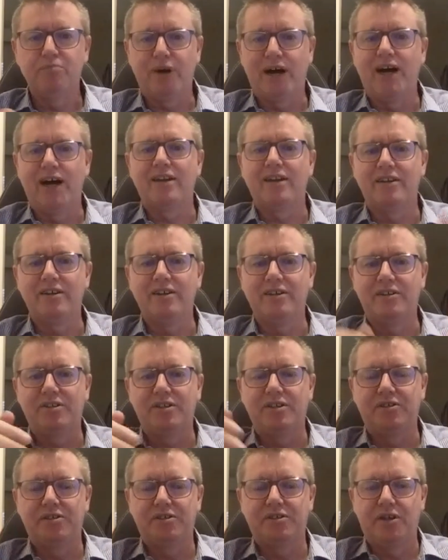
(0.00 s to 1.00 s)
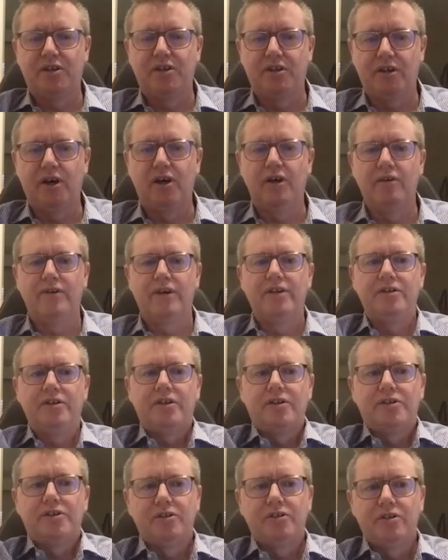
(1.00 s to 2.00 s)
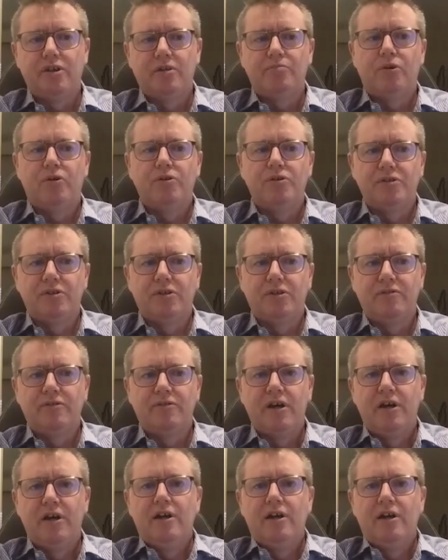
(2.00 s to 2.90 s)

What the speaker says: but it's ticking over and you can see it positive.